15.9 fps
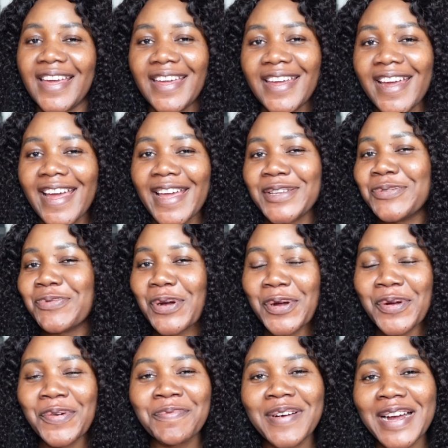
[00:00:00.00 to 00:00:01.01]
Hey guys,
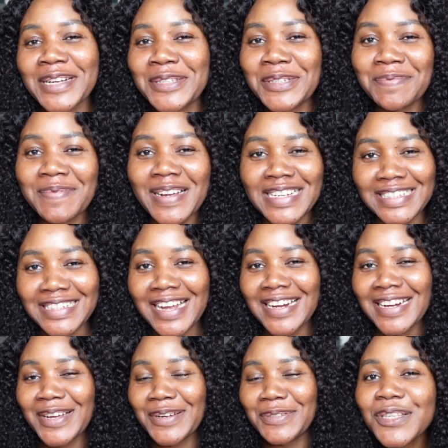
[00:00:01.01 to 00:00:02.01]
welcome back to my channel.